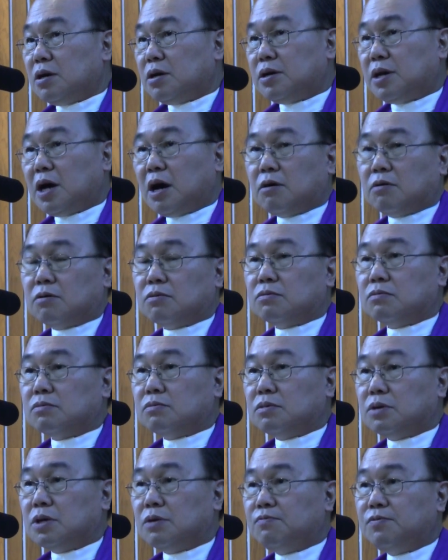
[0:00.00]
Now,
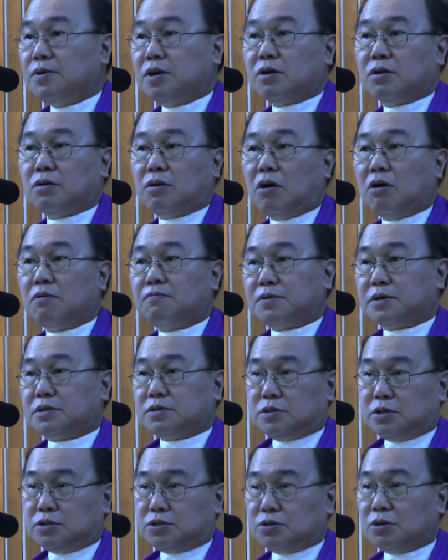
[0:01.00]
if we are offered
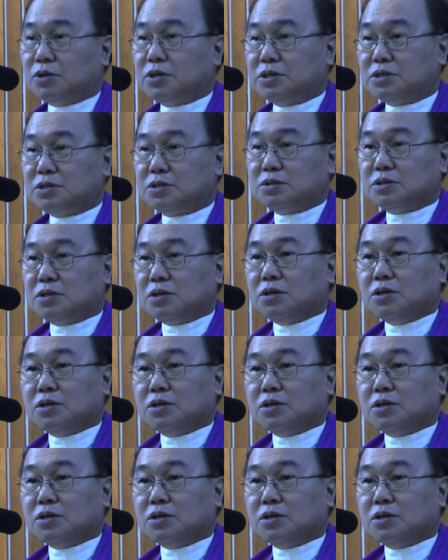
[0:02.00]
the choice,